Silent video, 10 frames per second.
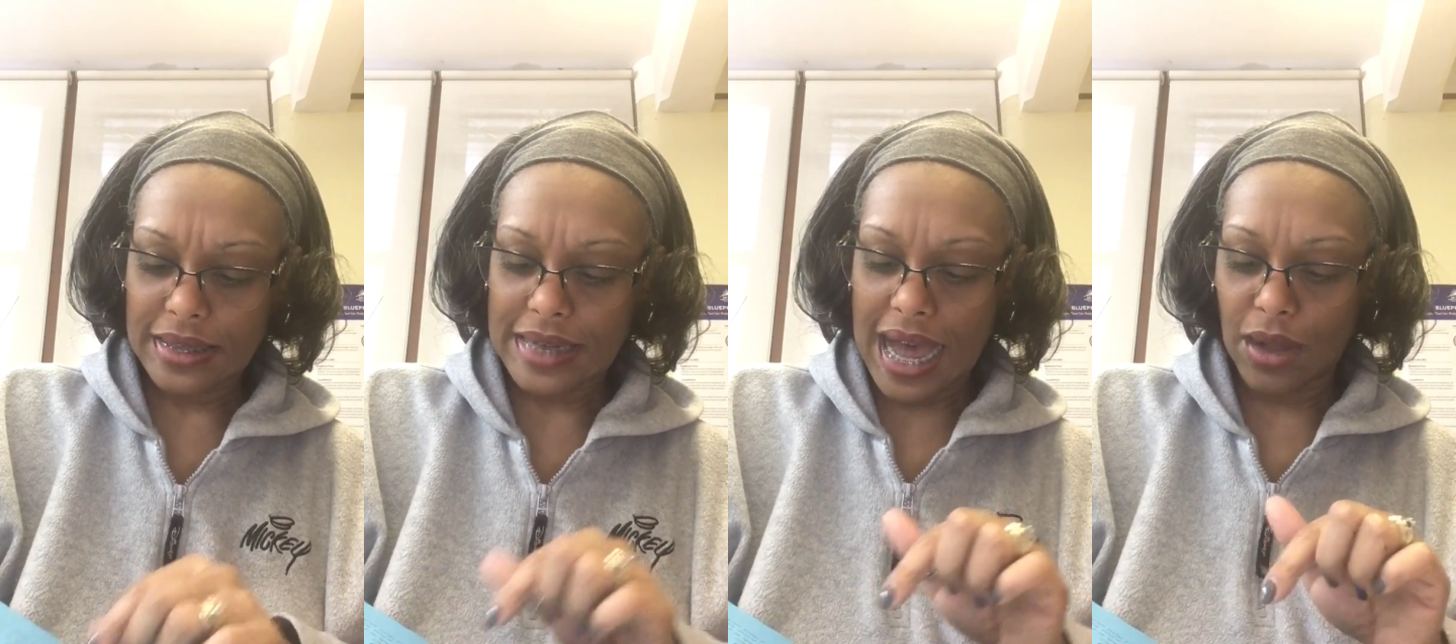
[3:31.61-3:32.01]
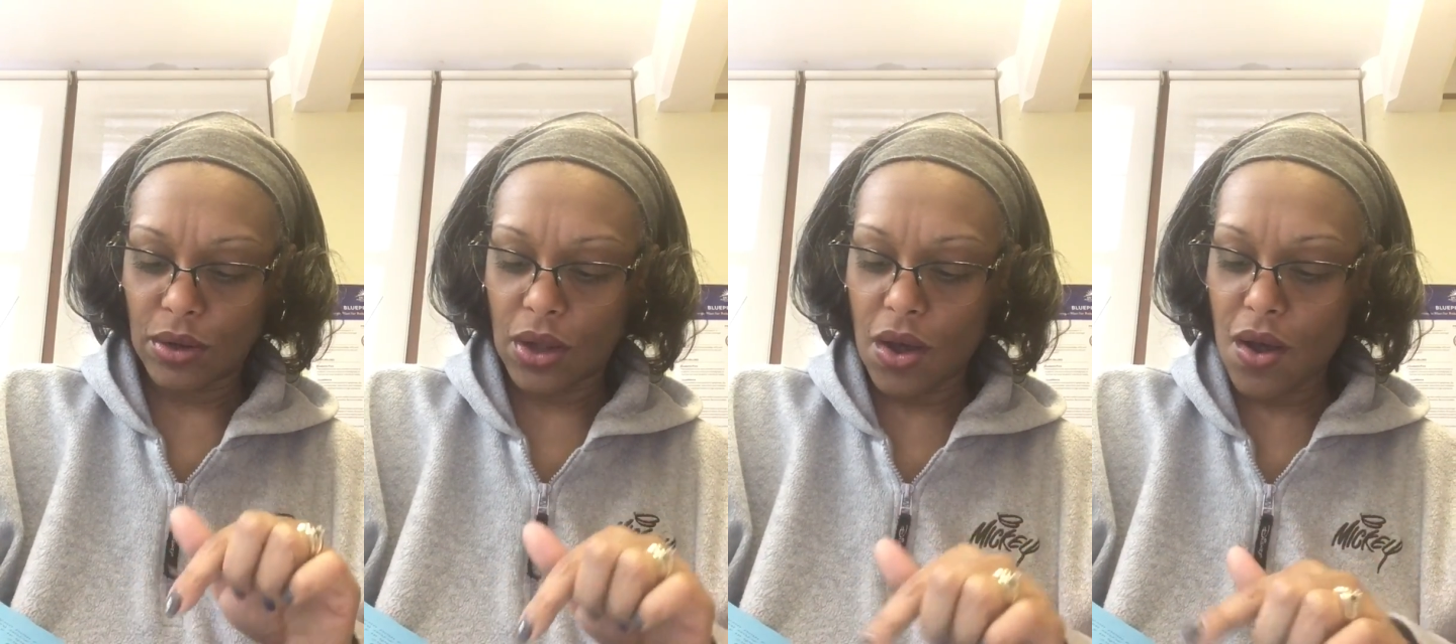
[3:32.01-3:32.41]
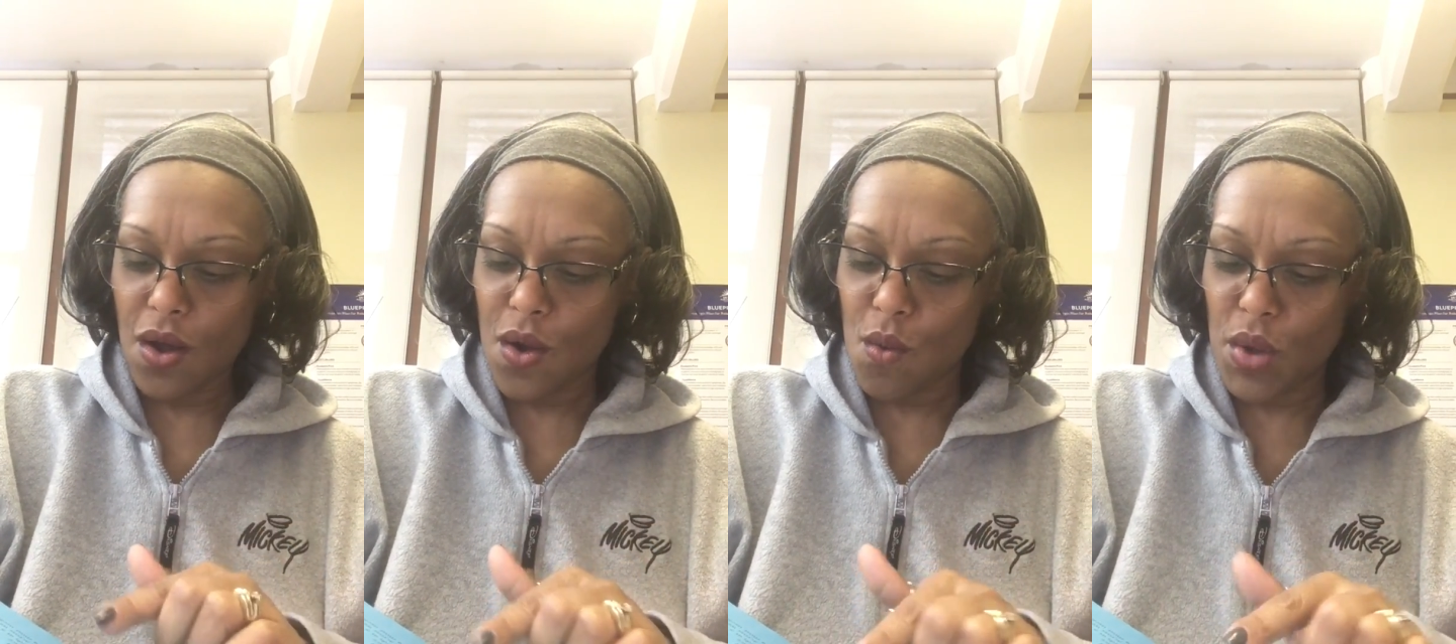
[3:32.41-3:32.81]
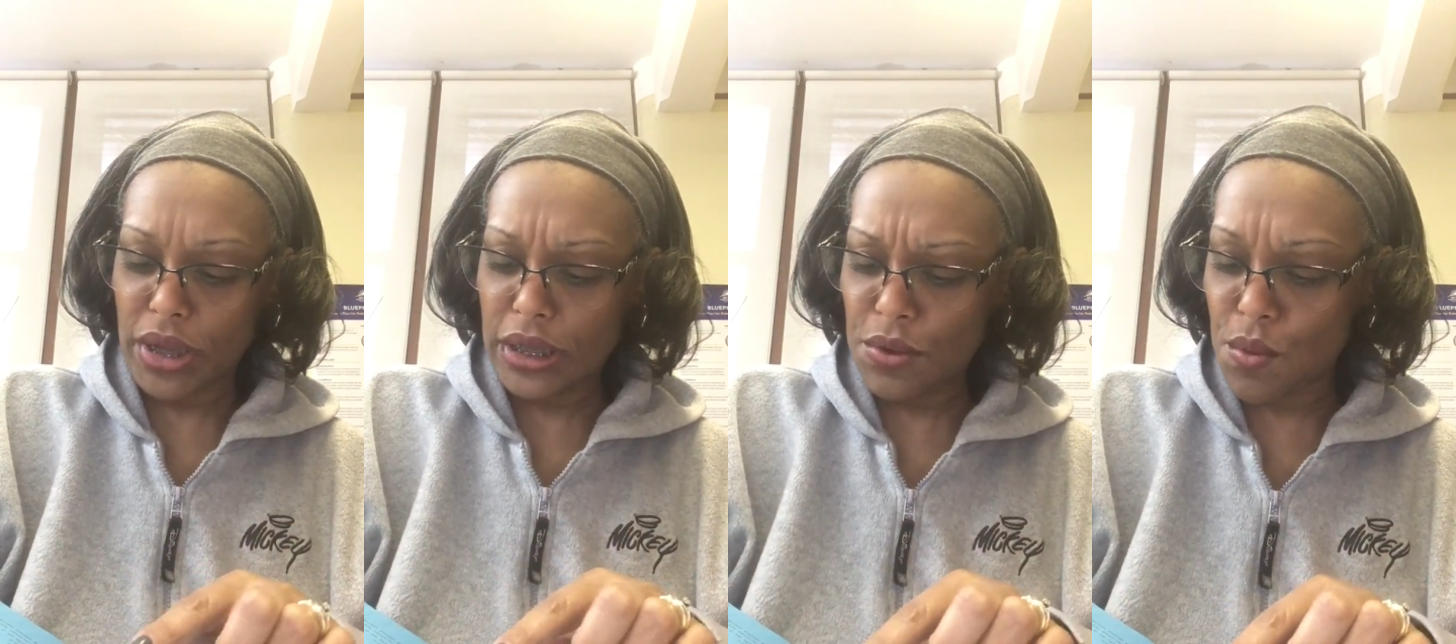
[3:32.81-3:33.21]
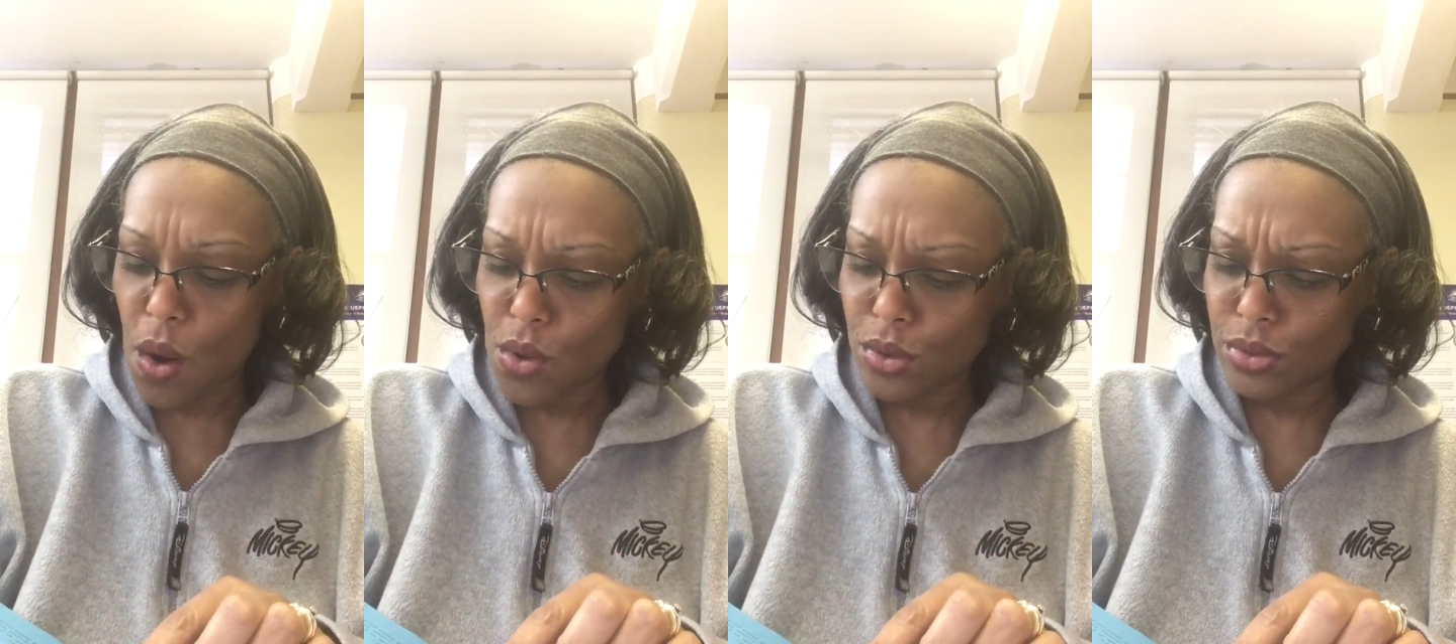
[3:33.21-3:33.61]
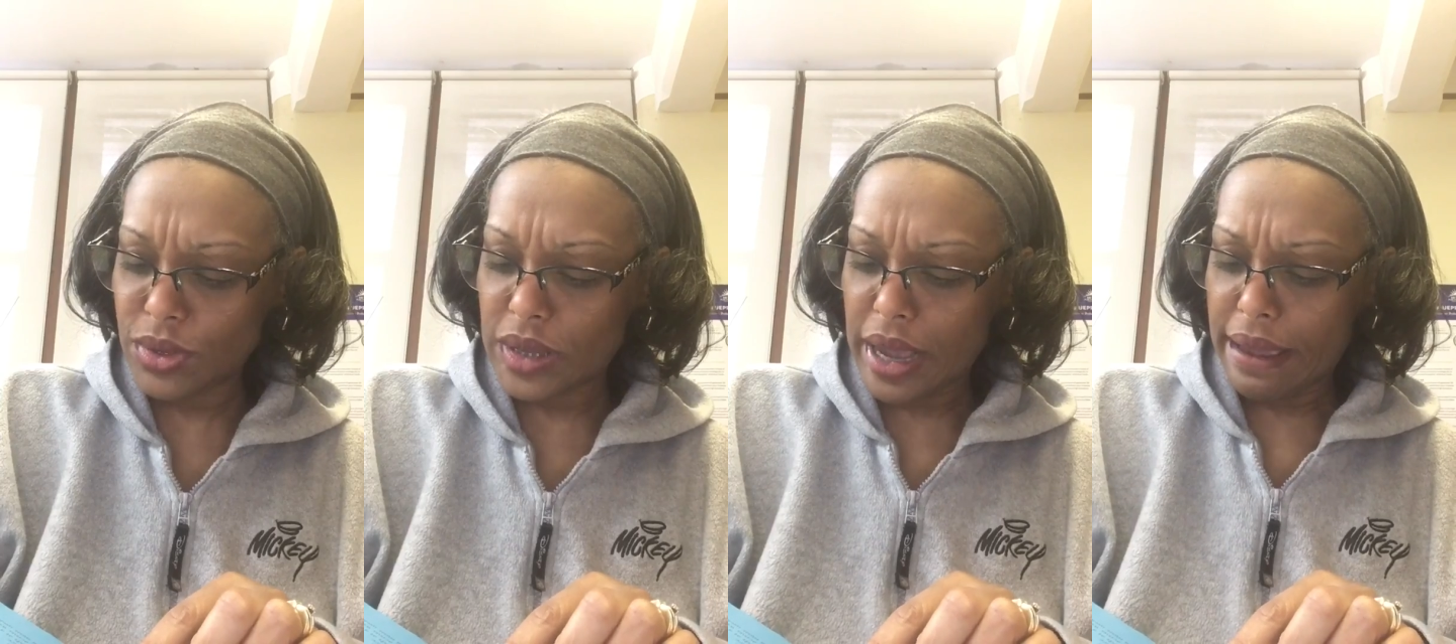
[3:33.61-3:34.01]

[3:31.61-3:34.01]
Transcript: down long wiggly roads